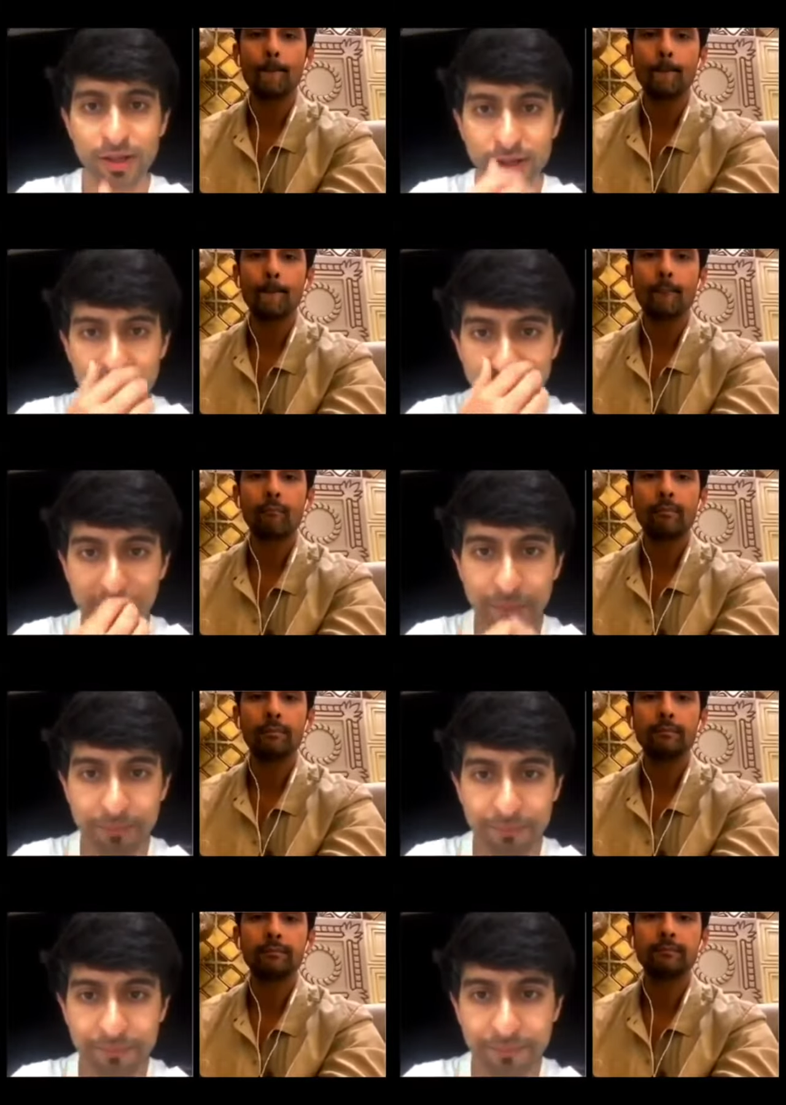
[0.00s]

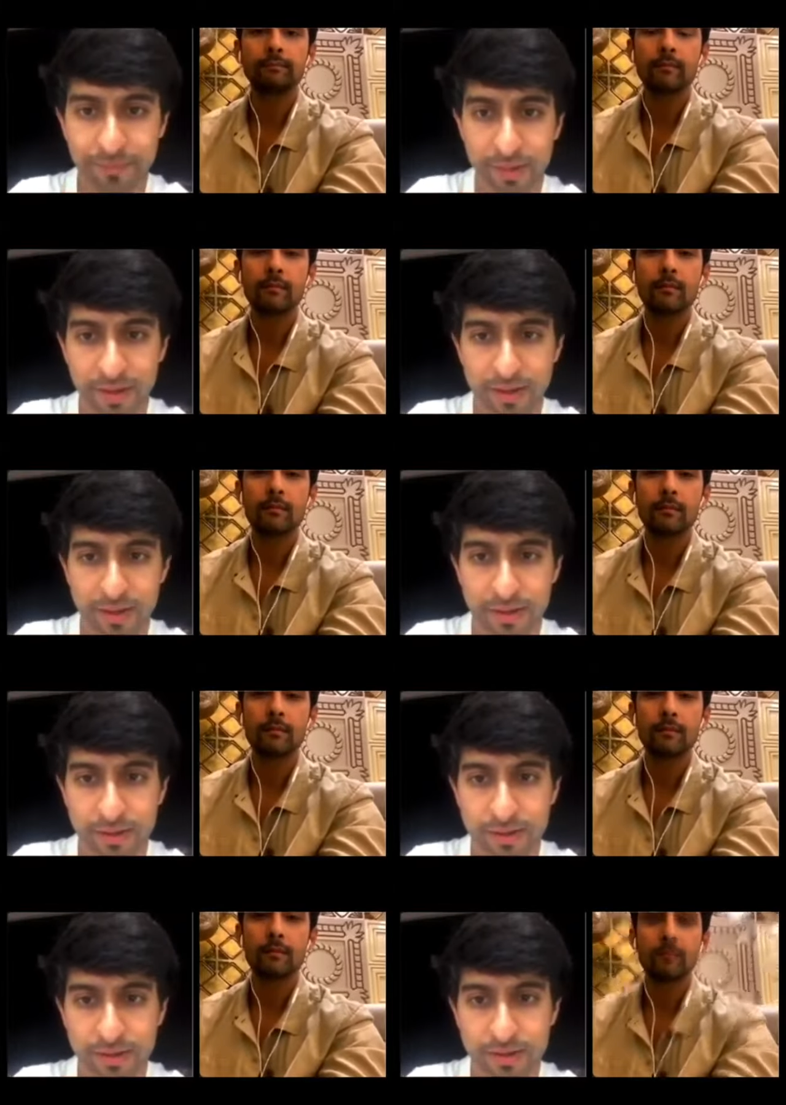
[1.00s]

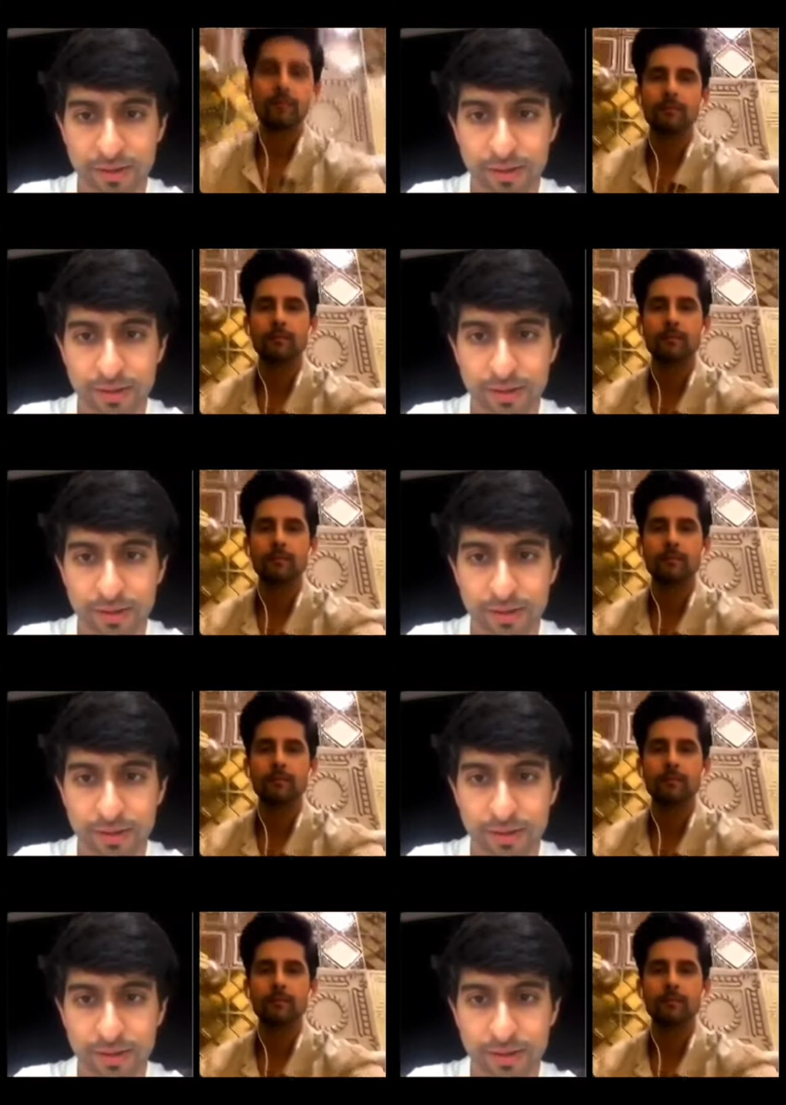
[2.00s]
Nobody speaks.